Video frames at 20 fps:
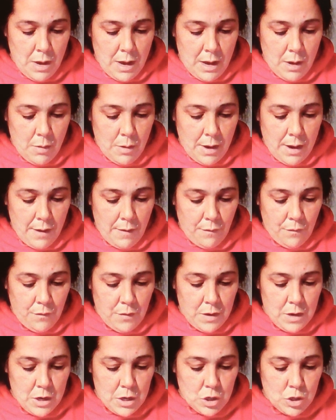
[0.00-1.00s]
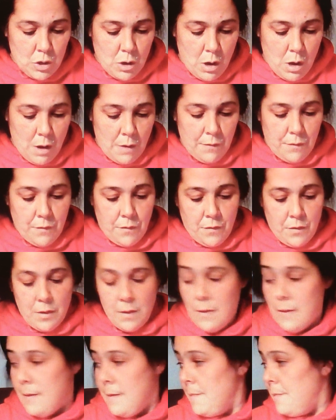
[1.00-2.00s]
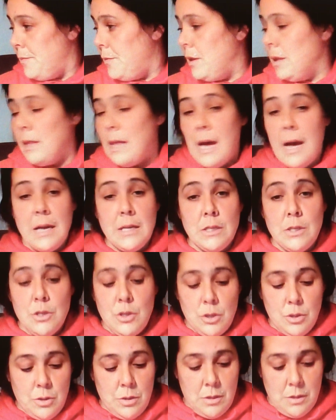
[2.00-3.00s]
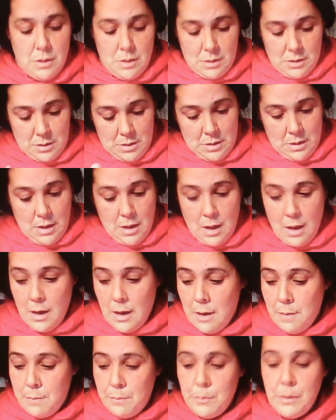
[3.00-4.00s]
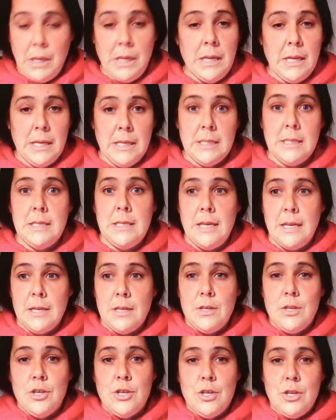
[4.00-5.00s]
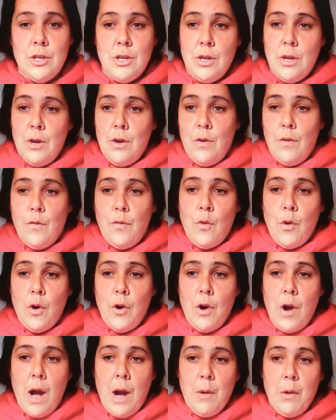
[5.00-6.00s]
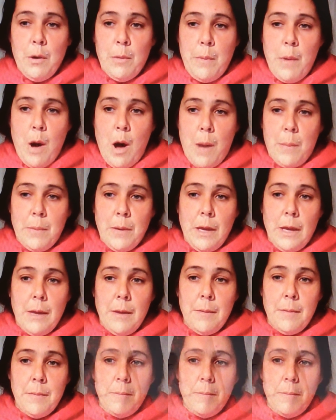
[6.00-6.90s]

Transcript: how I finish off the last beading stitch for our poppy.